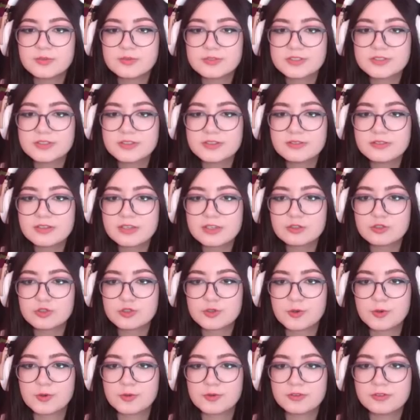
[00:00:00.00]
So it's not
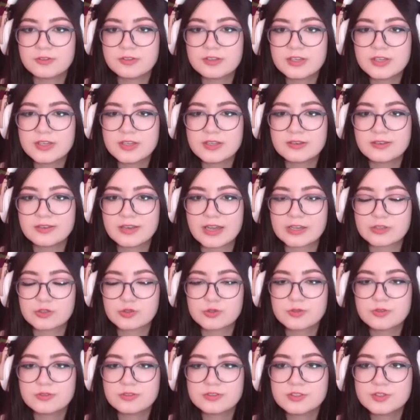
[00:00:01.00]
like totally
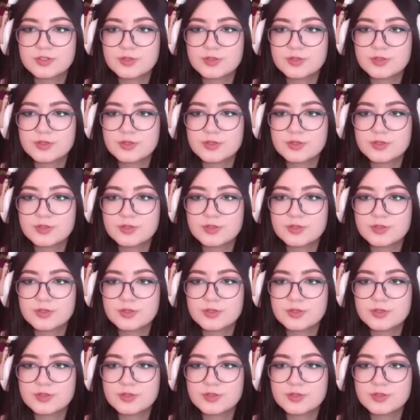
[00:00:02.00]
natural.